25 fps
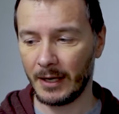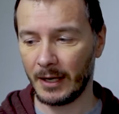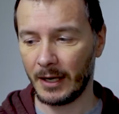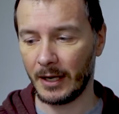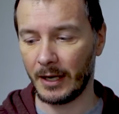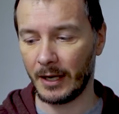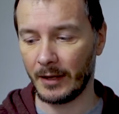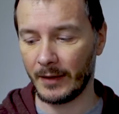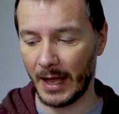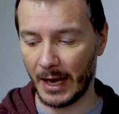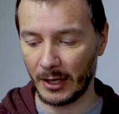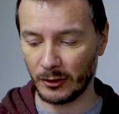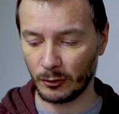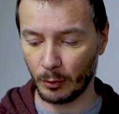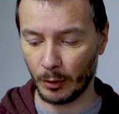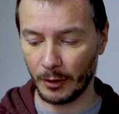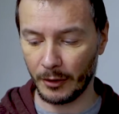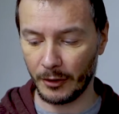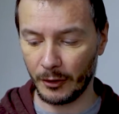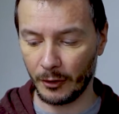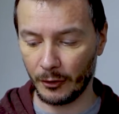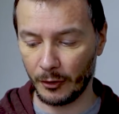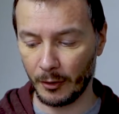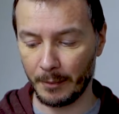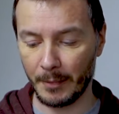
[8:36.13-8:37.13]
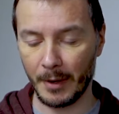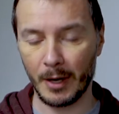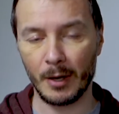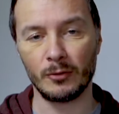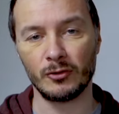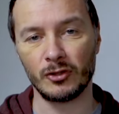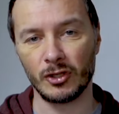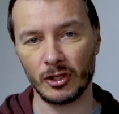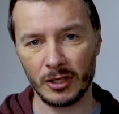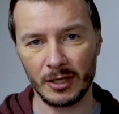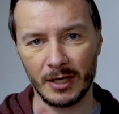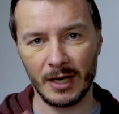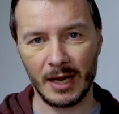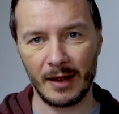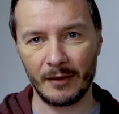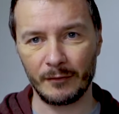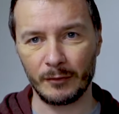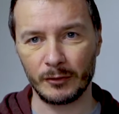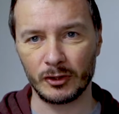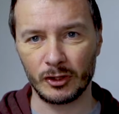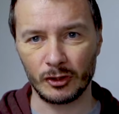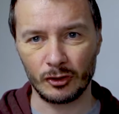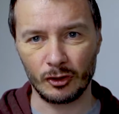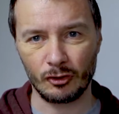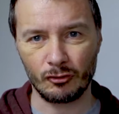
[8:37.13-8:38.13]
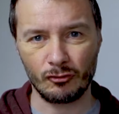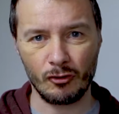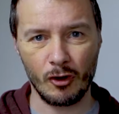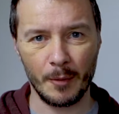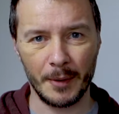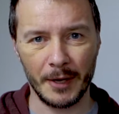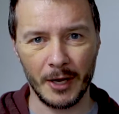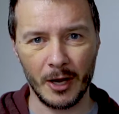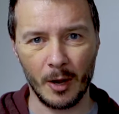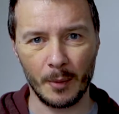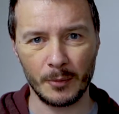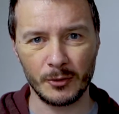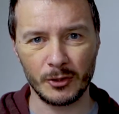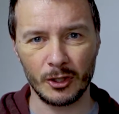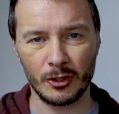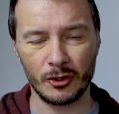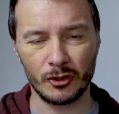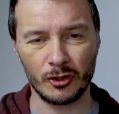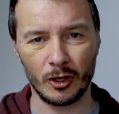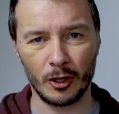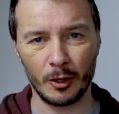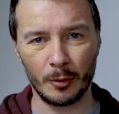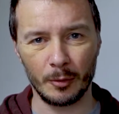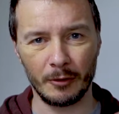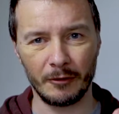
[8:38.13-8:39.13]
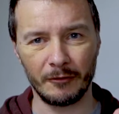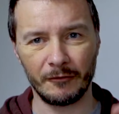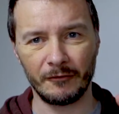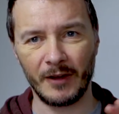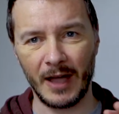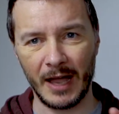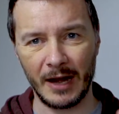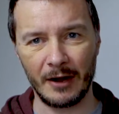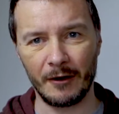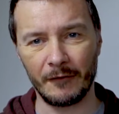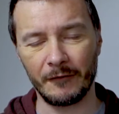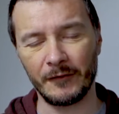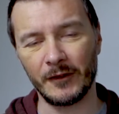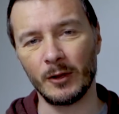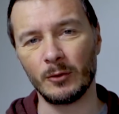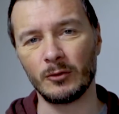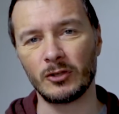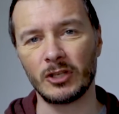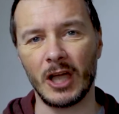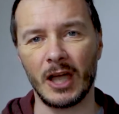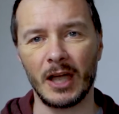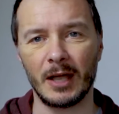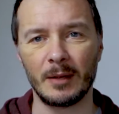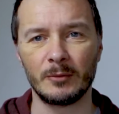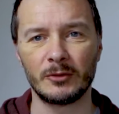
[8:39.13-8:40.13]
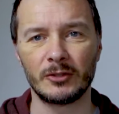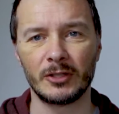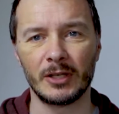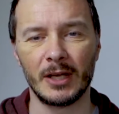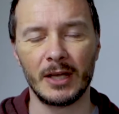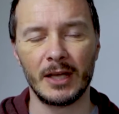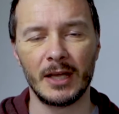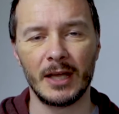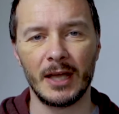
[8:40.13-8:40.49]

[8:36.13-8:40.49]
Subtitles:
That is one of the other modes you can have, which is a strobic option, so it will fire a few times,